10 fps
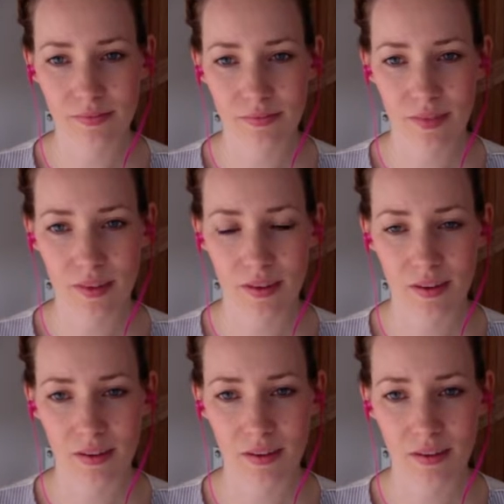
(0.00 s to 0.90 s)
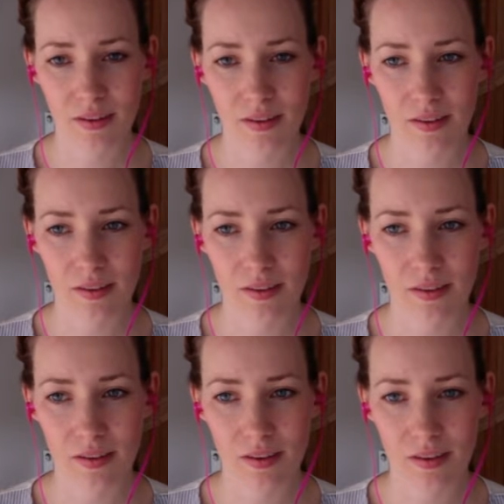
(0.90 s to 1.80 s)

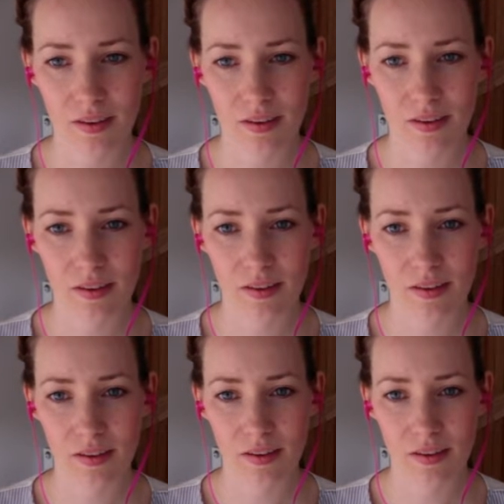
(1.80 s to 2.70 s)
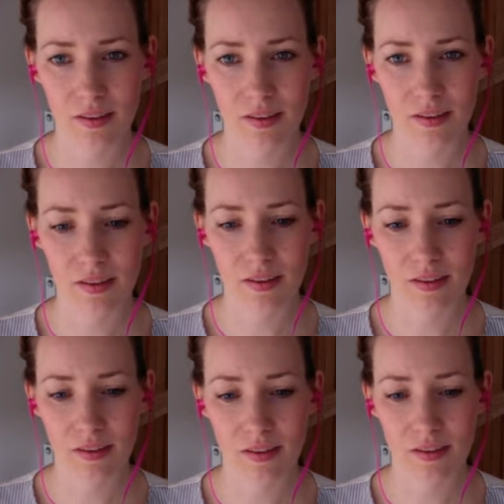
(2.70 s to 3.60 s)

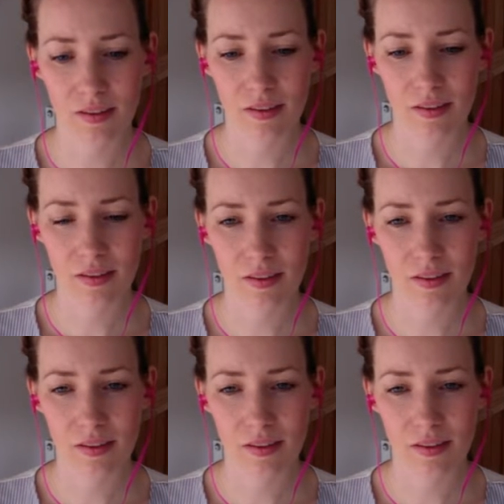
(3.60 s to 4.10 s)
No words are spoken by the person on screen.